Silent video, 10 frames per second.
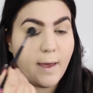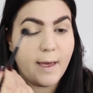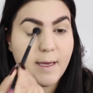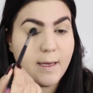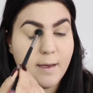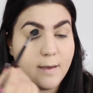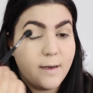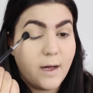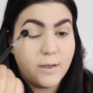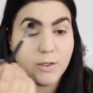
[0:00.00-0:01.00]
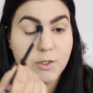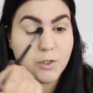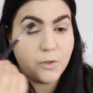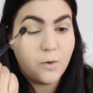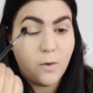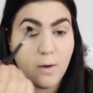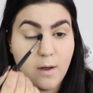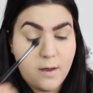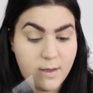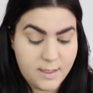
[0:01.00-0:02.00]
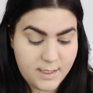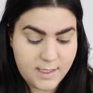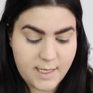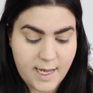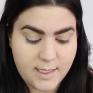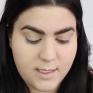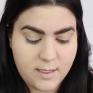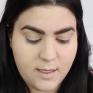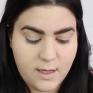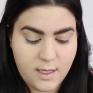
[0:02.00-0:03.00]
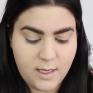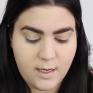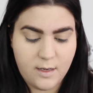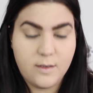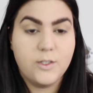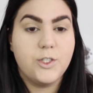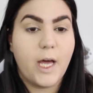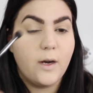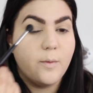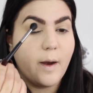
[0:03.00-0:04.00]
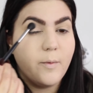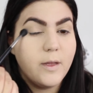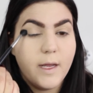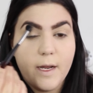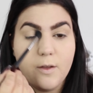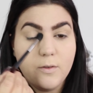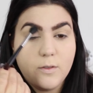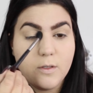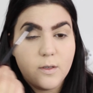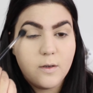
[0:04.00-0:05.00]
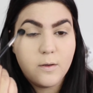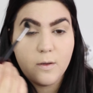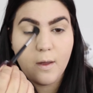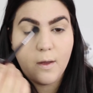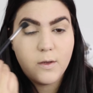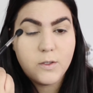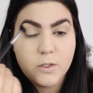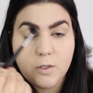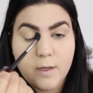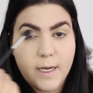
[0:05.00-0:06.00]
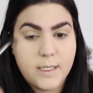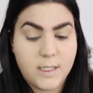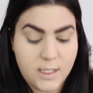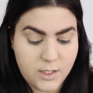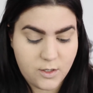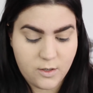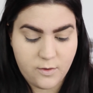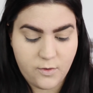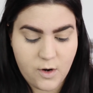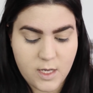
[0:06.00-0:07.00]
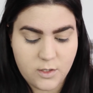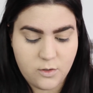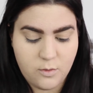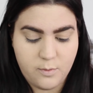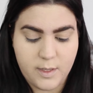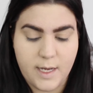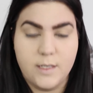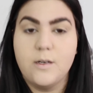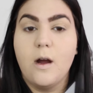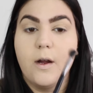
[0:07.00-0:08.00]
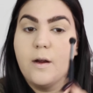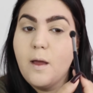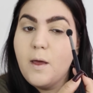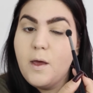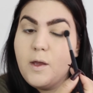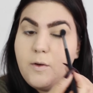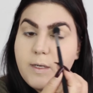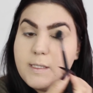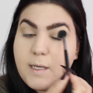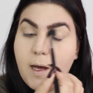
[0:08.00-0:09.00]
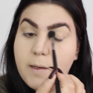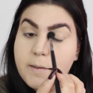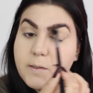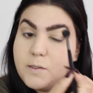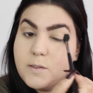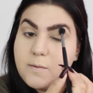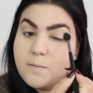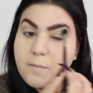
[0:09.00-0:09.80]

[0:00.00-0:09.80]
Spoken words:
a color to set the shadow primer that I used, just so that it's easier for us to blend our crease colors.